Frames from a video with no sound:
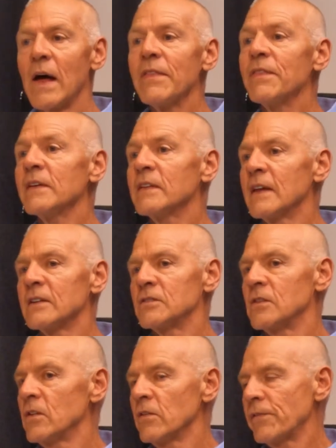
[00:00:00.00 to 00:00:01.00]
Well, I think that's
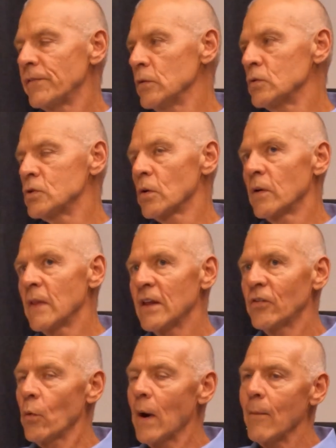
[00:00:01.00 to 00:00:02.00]
the future, and
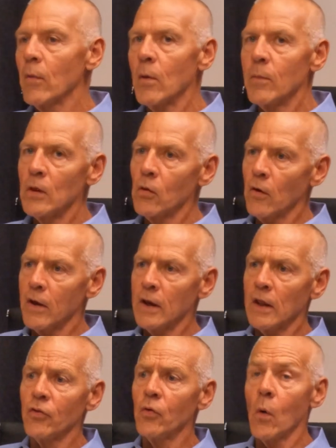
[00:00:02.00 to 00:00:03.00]
that's what I'm going to be
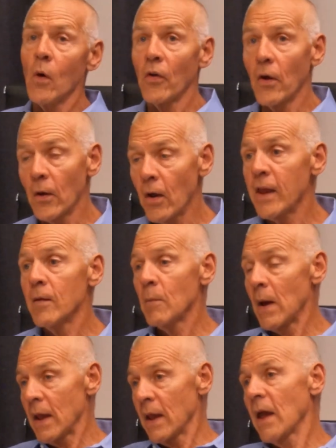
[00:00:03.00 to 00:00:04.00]
looking into in
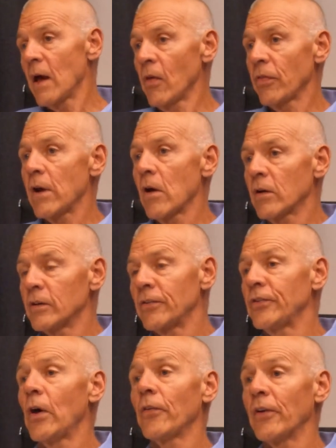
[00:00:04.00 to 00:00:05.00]
my healthcare
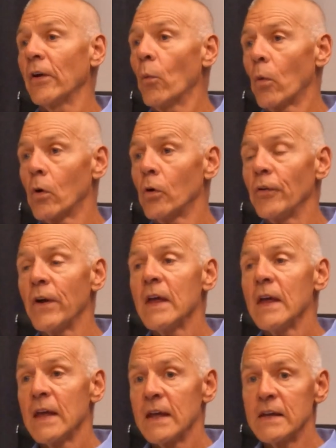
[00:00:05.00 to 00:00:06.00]
consulting world,
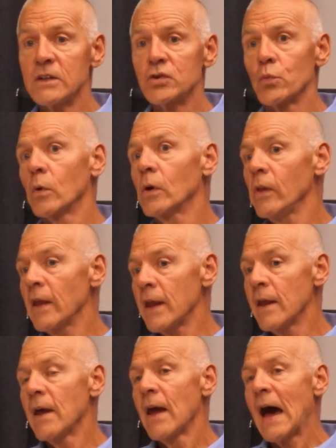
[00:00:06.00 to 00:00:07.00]
is
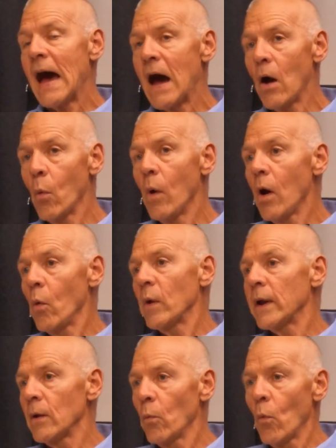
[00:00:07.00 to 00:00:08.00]
really how well
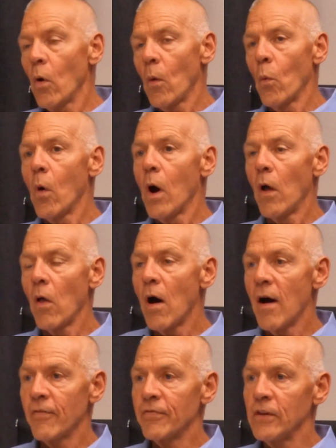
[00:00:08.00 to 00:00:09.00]
we can wall
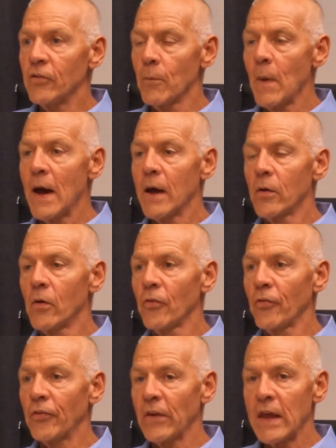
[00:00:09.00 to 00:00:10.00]
off these
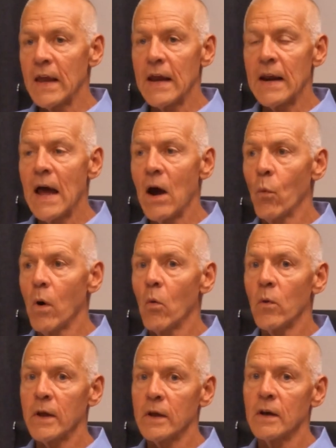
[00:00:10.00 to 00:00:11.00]
models and how well
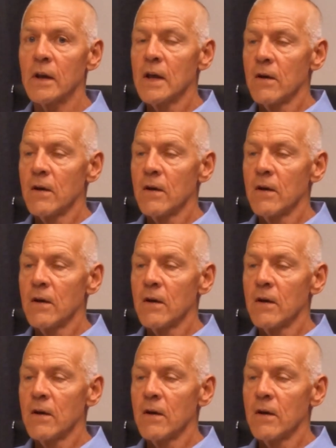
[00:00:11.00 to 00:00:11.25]
we can